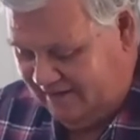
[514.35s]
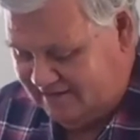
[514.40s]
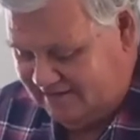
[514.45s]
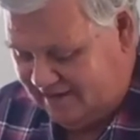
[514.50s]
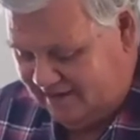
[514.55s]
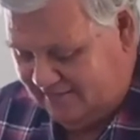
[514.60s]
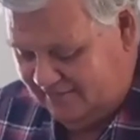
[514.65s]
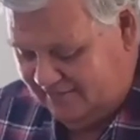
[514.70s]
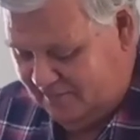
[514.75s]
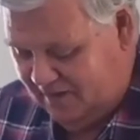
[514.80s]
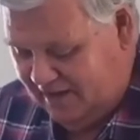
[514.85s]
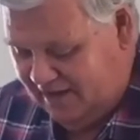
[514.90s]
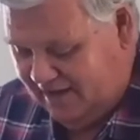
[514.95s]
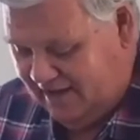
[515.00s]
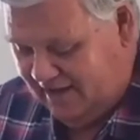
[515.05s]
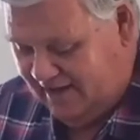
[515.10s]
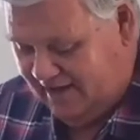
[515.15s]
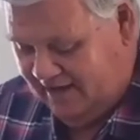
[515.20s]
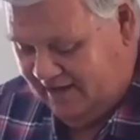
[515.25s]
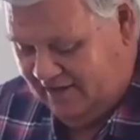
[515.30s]
so
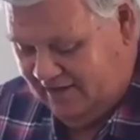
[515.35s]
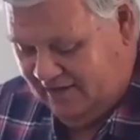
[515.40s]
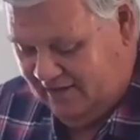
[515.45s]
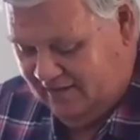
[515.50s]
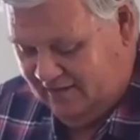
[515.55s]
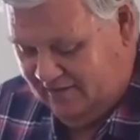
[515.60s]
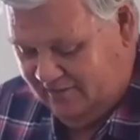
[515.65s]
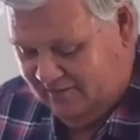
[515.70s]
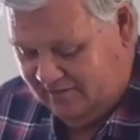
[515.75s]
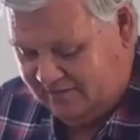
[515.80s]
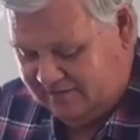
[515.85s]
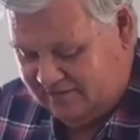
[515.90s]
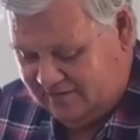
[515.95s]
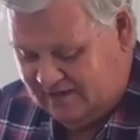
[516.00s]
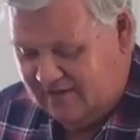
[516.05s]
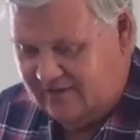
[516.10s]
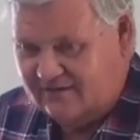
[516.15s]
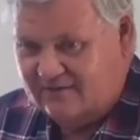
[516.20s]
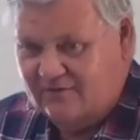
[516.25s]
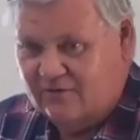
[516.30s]
Peter was
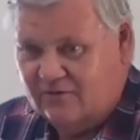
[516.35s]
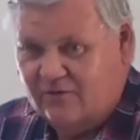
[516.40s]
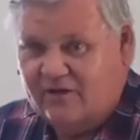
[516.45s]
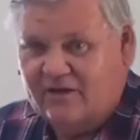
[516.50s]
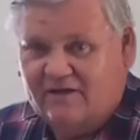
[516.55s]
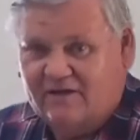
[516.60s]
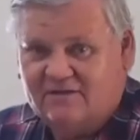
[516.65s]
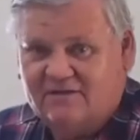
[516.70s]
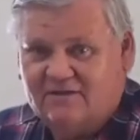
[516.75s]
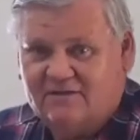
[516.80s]
looking